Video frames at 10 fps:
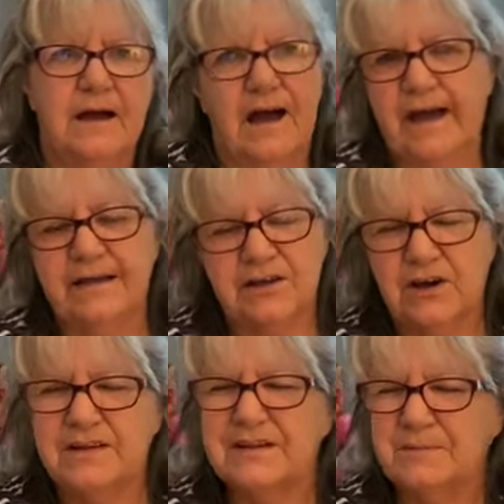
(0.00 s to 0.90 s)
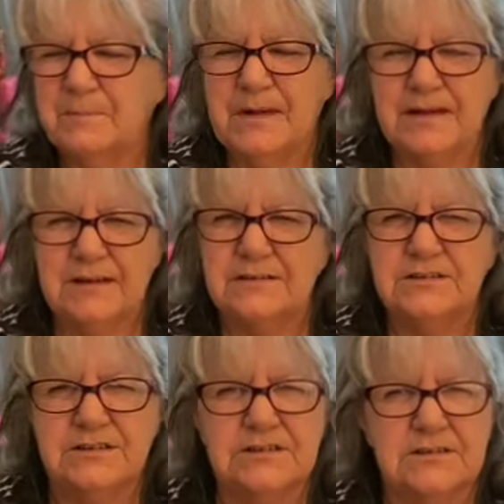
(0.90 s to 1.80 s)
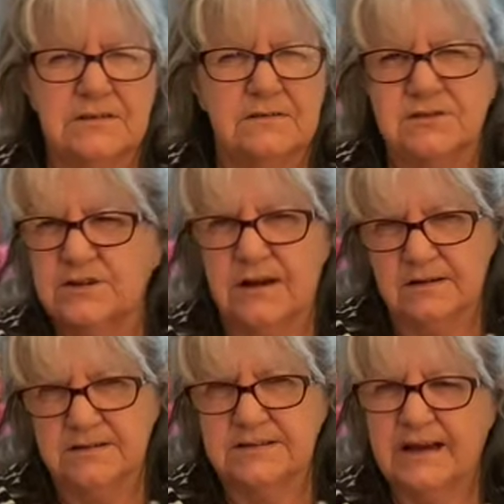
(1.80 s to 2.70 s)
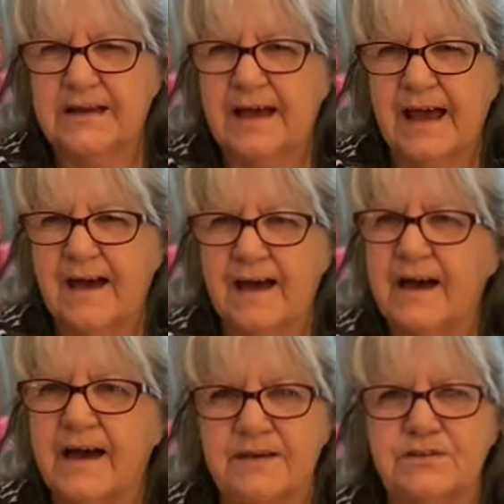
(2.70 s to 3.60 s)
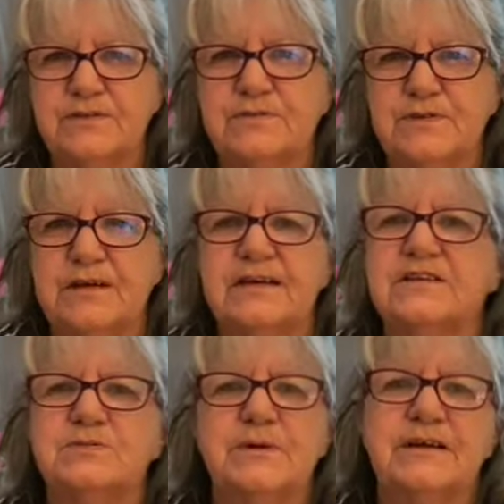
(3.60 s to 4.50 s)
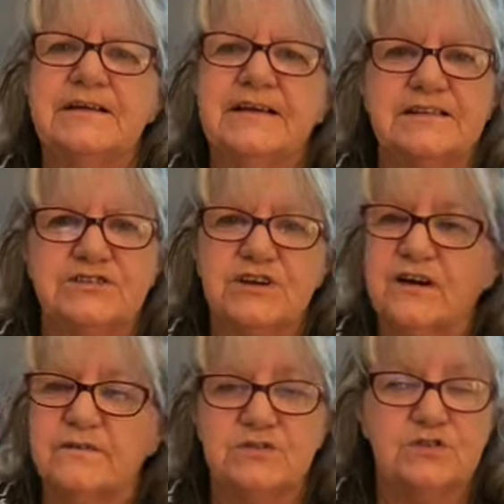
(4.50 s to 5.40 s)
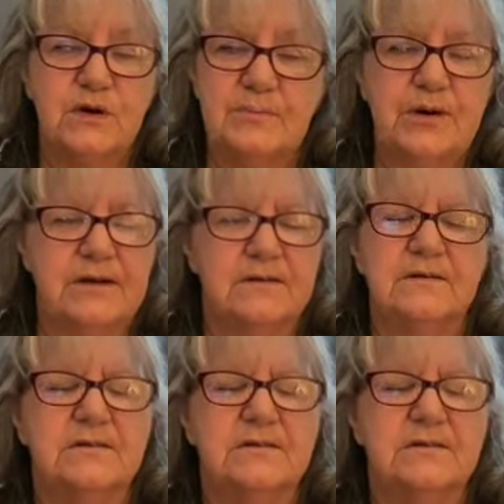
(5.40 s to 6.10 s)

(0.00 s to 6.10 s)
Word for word: I had gotten the mittens, socks, and a hat for the kids, but I didn't get scarves, so I bought